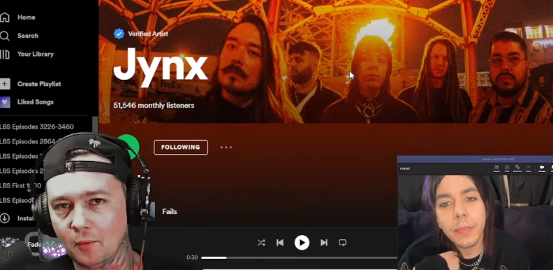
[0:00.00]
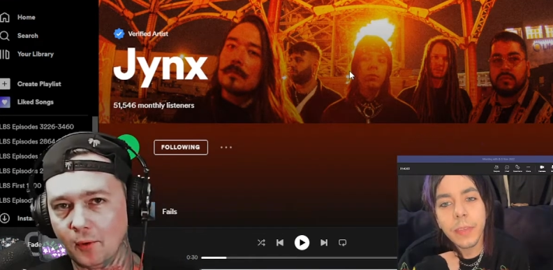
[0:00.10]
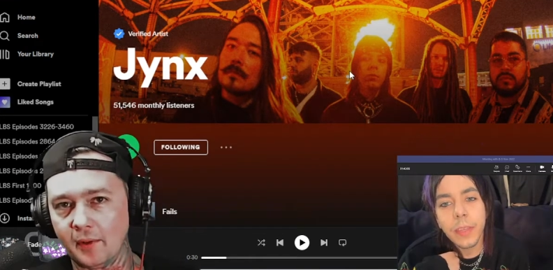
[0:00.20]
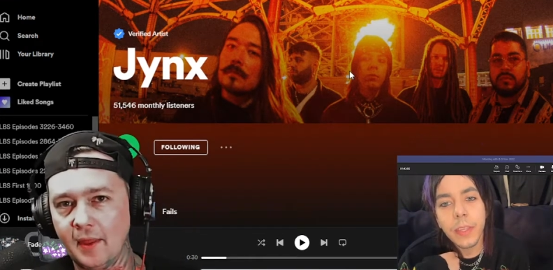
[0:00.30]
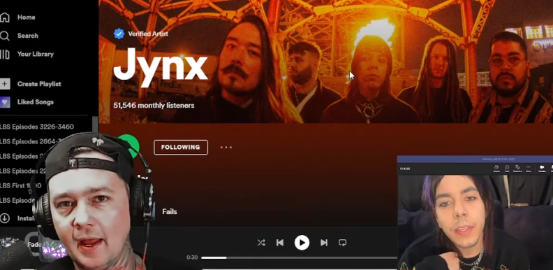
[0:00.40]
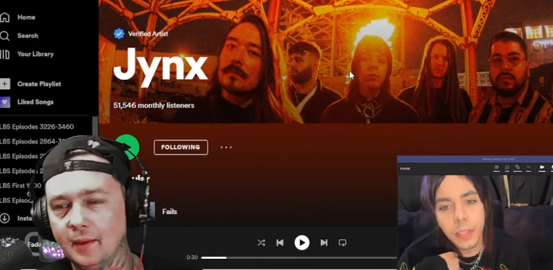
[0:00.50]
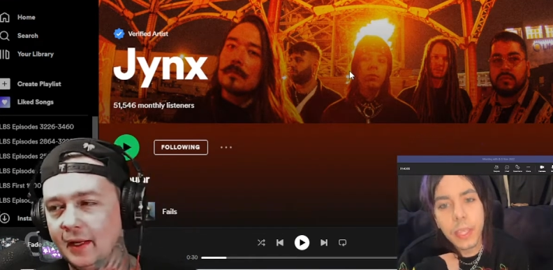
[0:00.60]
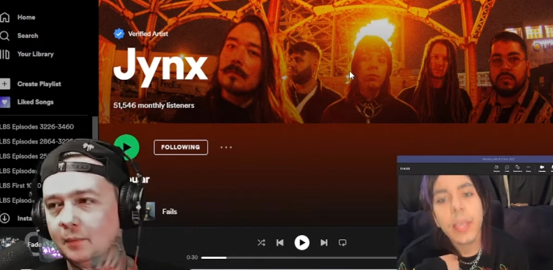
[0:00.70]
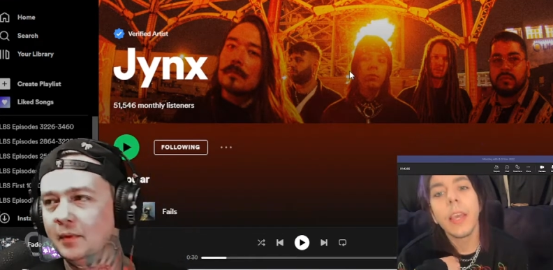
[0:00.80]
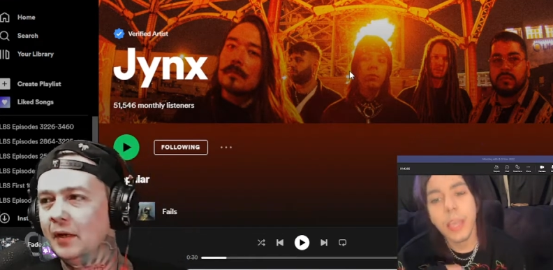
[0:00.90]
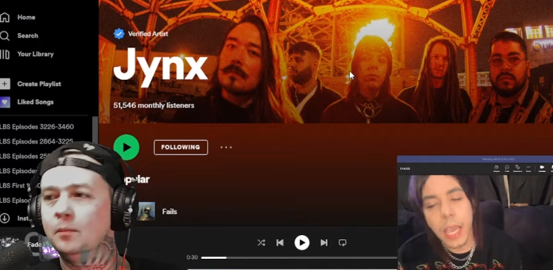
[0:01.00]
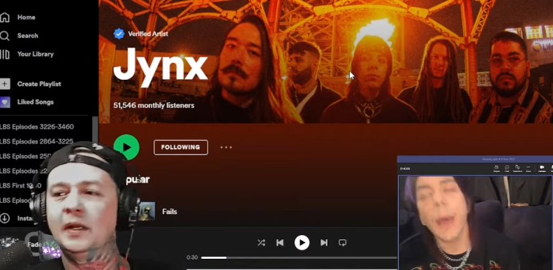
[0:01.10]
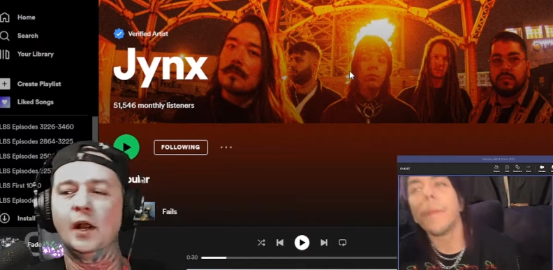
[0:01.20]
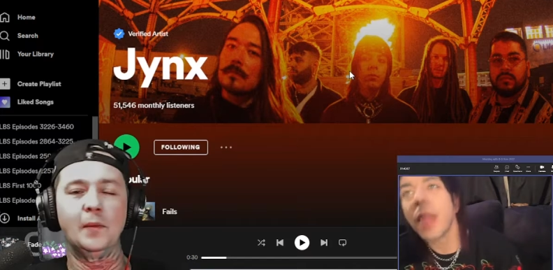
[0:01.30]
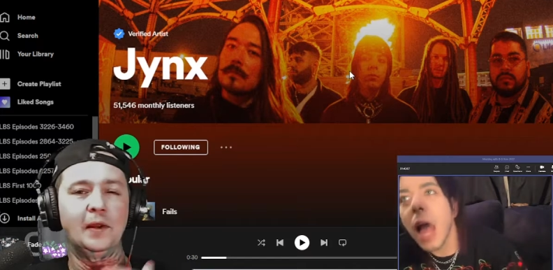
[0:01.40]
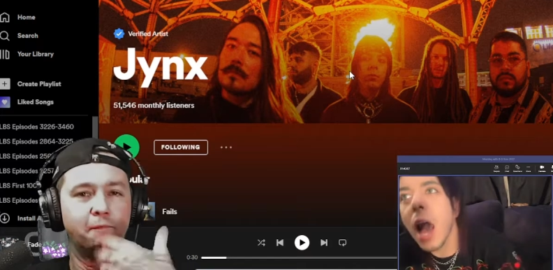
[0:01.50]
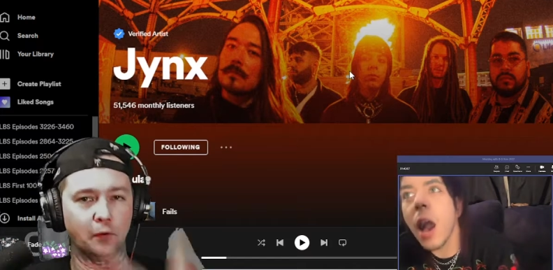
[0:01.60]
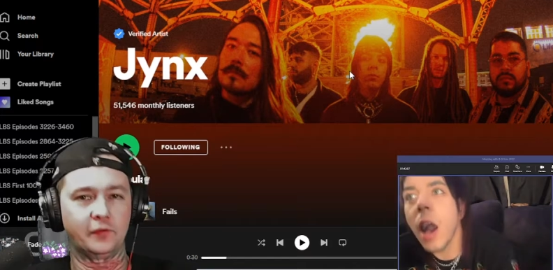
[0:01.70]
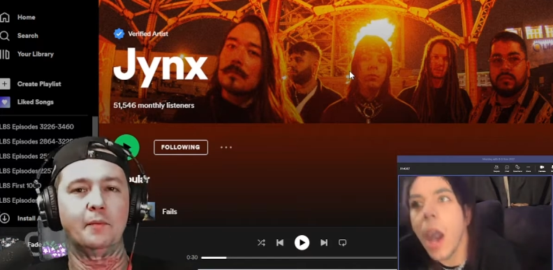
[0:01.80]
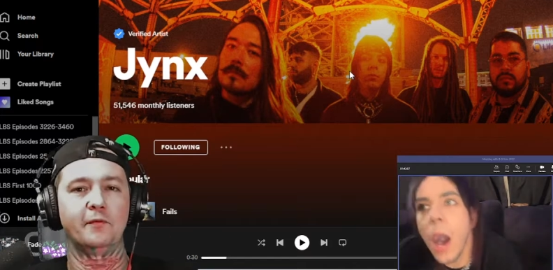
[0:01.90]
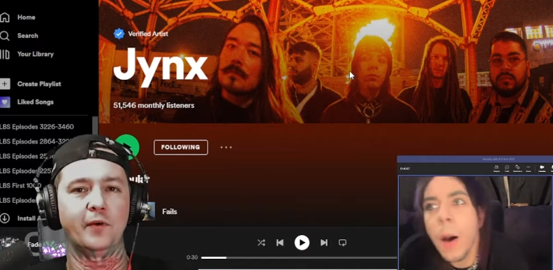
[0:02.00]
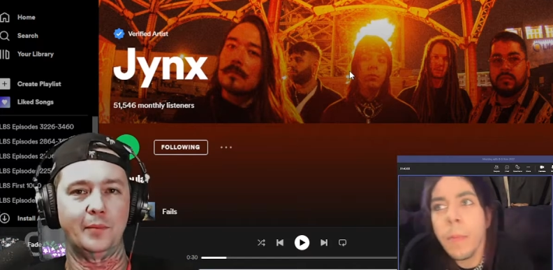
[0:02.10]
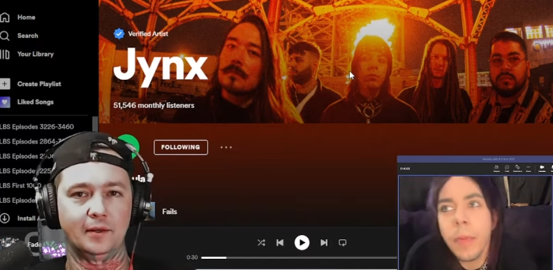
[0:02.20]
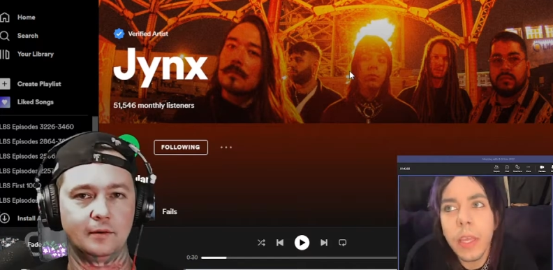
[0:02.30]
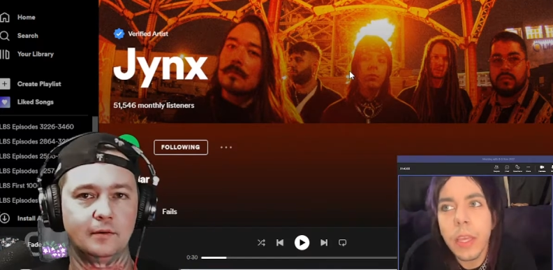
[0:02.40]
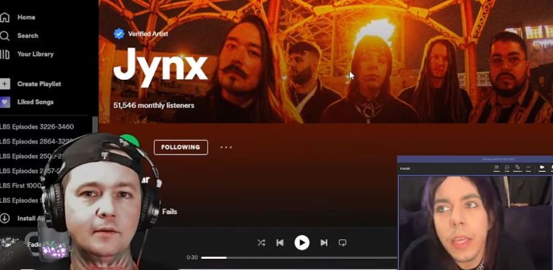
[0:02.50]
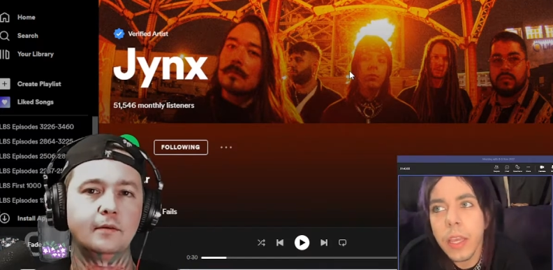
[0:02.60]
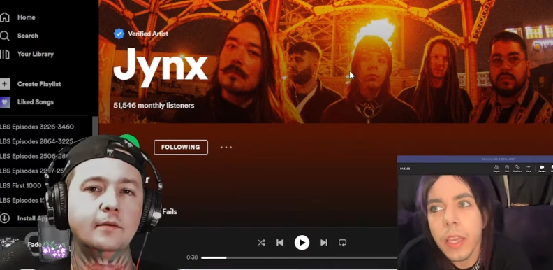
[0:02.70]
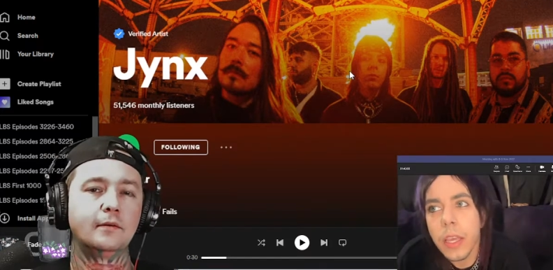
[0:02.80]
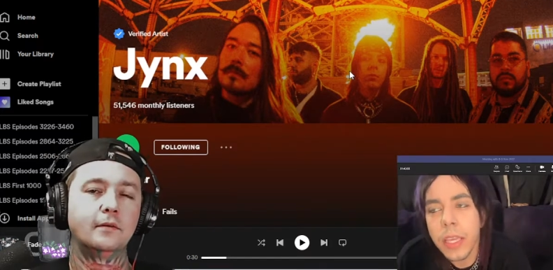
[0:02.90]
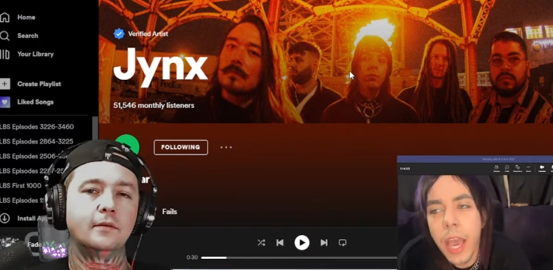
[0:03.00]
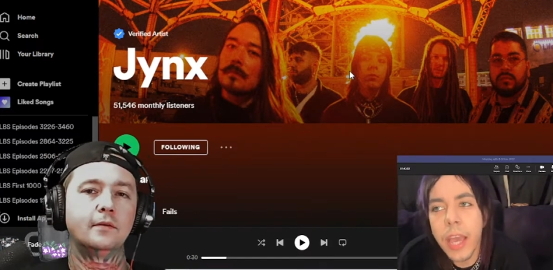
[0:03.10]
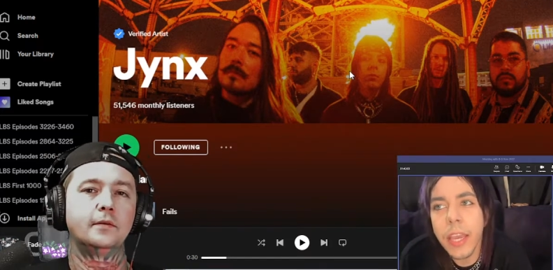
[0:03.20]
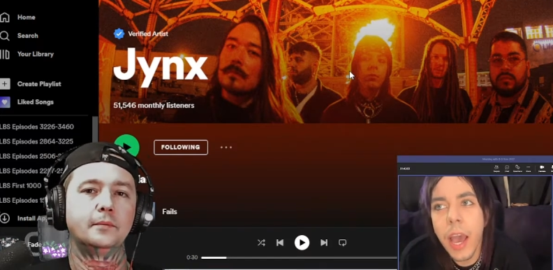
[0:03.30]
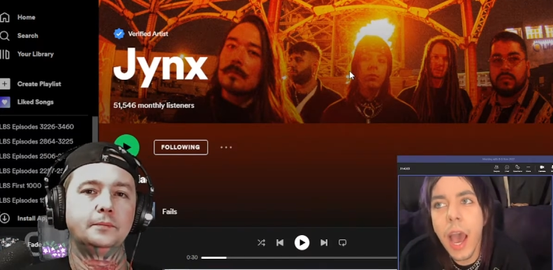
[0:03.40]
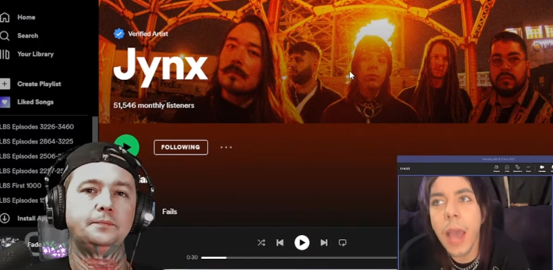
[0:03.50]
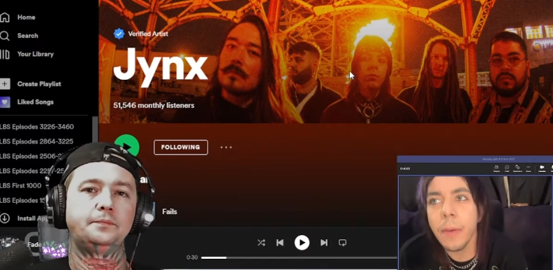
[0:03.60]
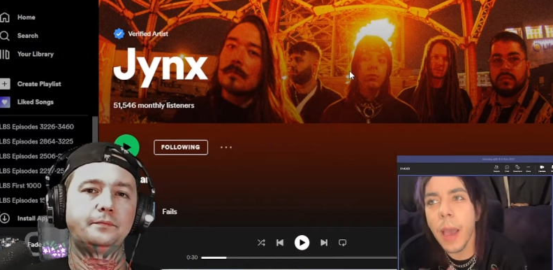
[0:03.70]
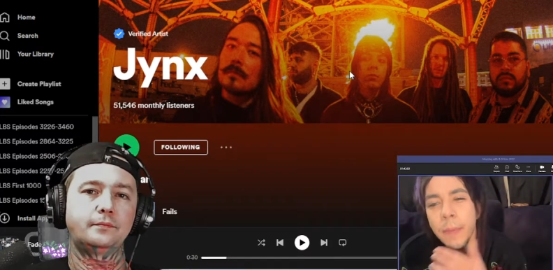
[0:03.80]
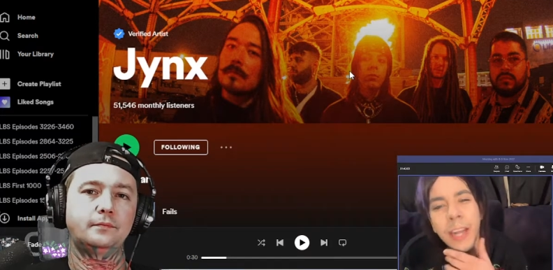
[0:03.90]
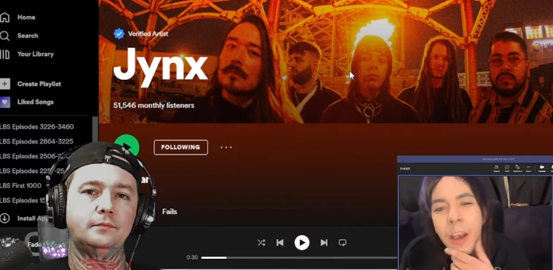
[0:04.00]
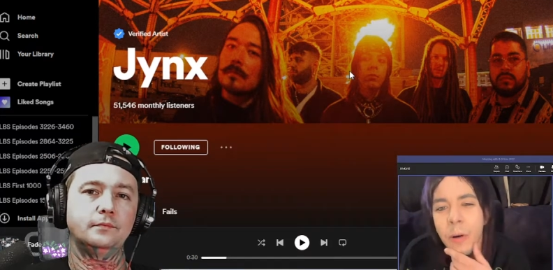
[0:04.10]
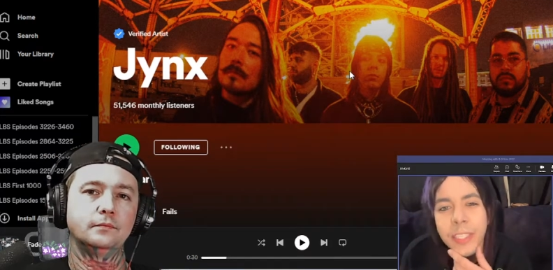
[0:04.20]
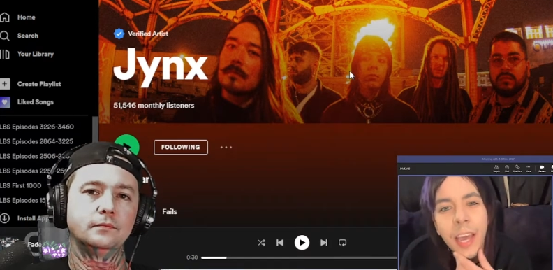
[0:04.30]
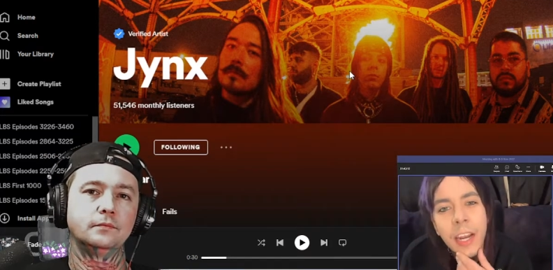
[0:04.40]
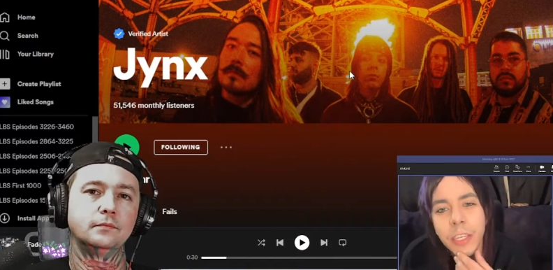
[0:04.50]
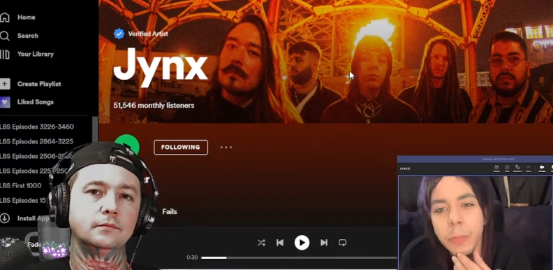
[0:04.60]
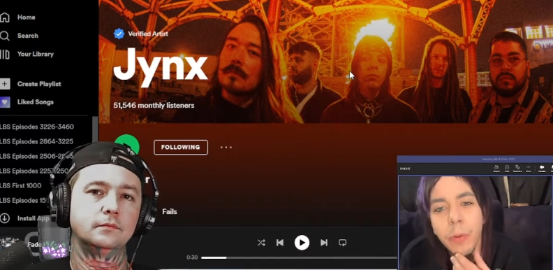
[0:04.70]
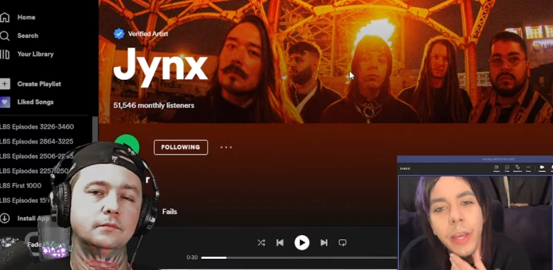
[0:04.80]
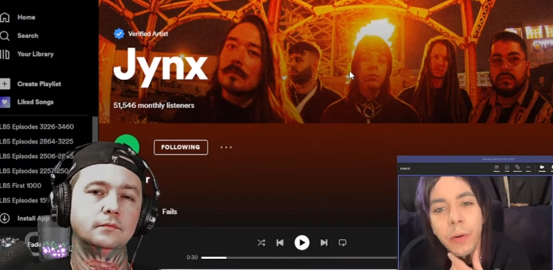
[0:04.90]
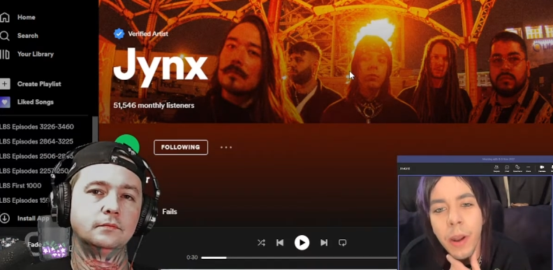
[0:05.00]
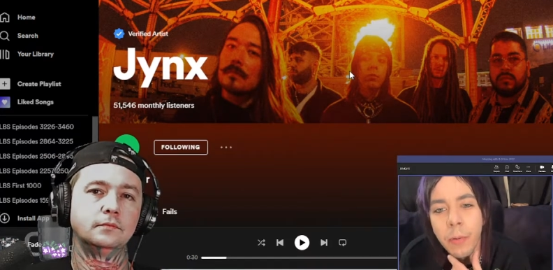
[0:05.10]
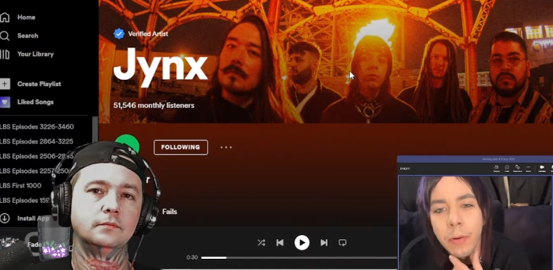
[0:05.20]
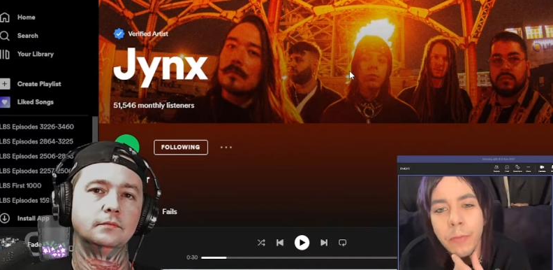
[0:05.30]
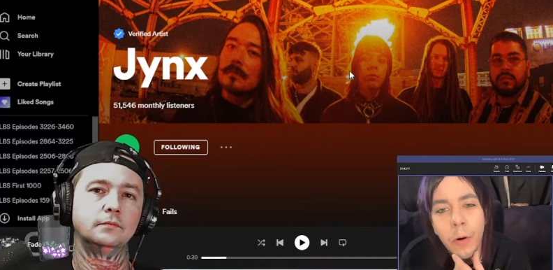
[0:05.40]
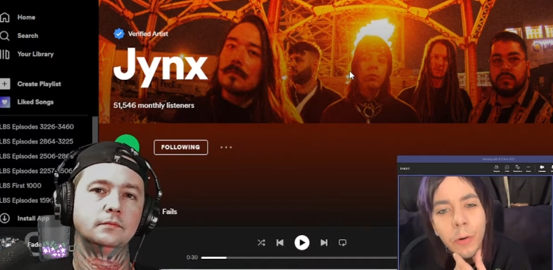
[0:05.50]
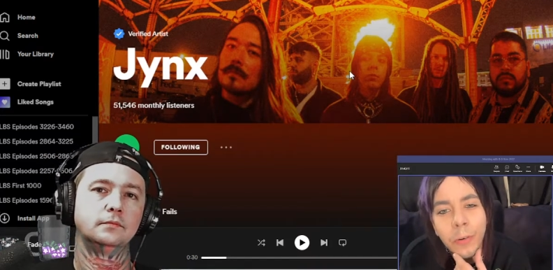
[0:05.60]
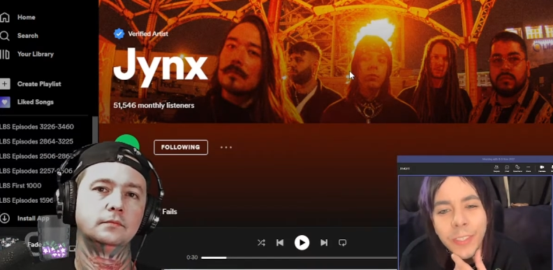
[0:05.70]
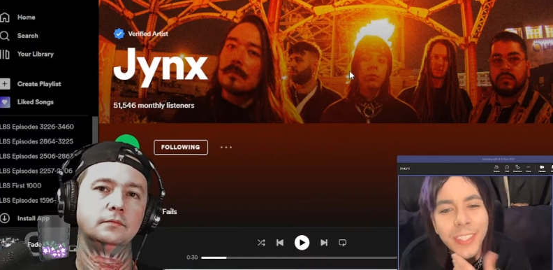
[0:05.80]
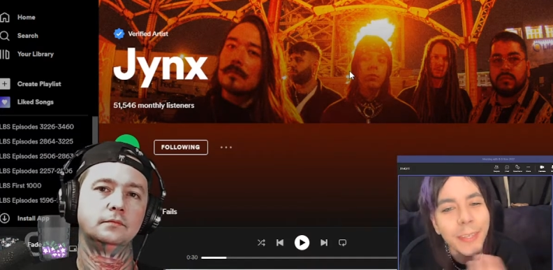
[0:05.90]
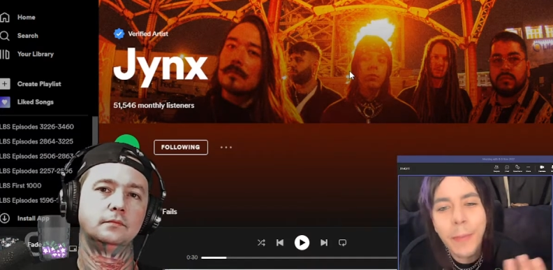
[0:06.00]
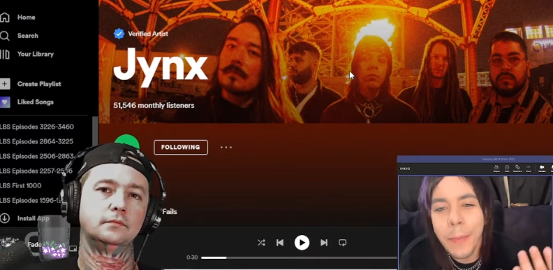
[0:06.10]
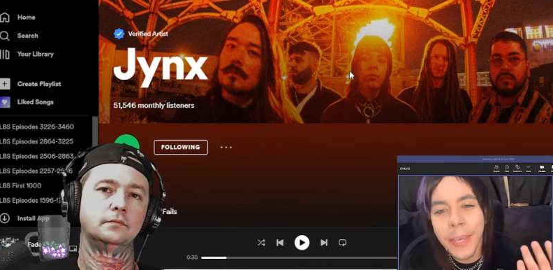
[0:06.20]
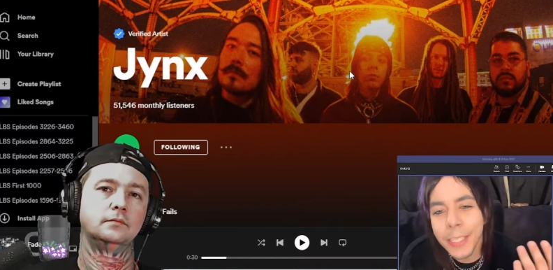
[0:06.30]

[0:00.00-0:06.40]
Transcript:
Speaker 1: more on that? Like becoming yeah. full time uh, uh, frontman.
Speaker 2: Yeah, yeah. I, I mean, I always kind of just played around with vocals just in my